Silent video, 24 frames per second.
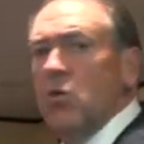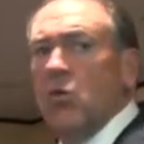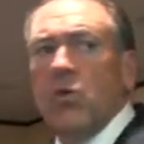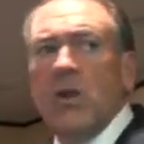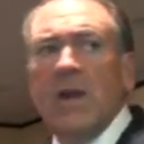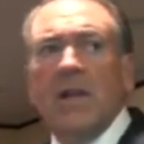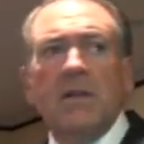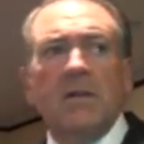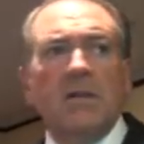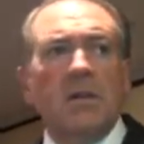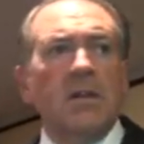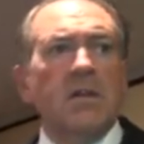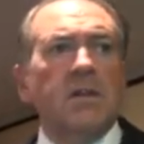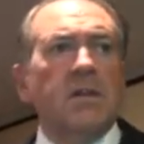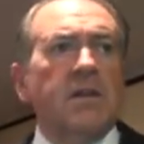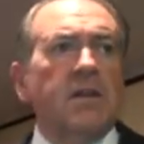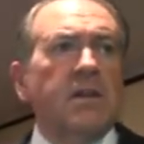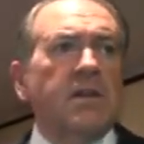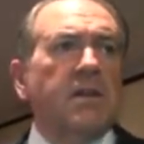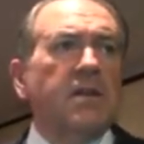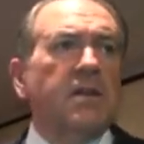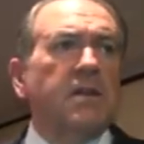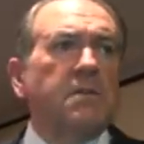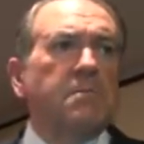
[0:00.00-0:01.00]
When
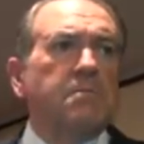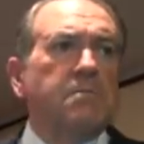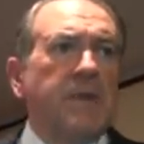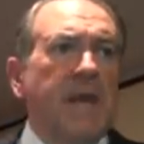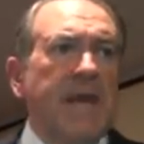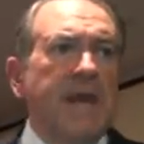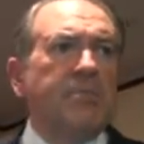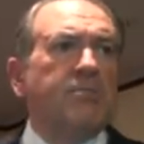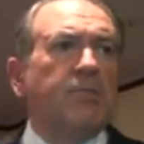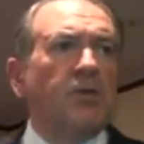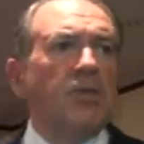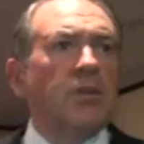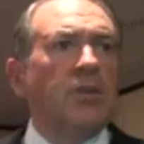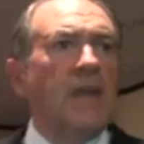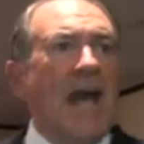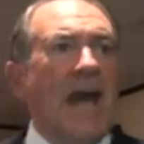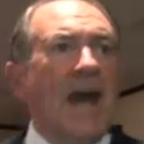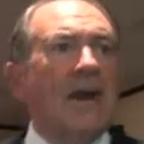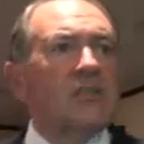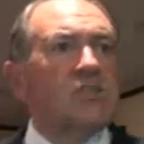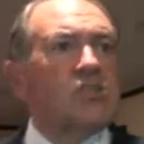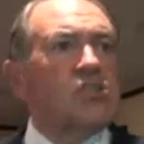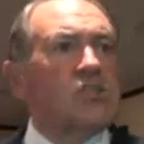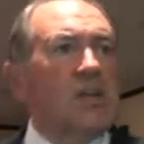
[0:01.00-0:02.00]
people
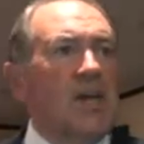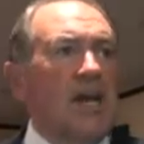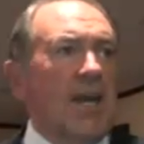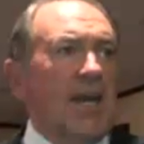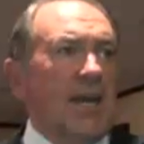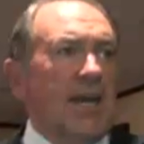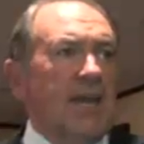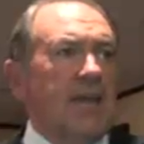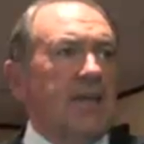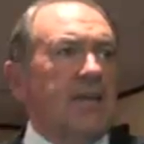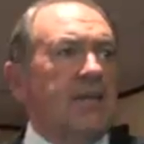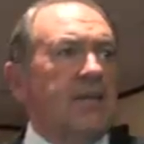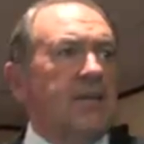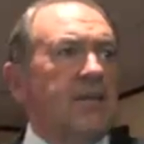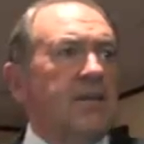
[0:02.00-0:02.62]
now say,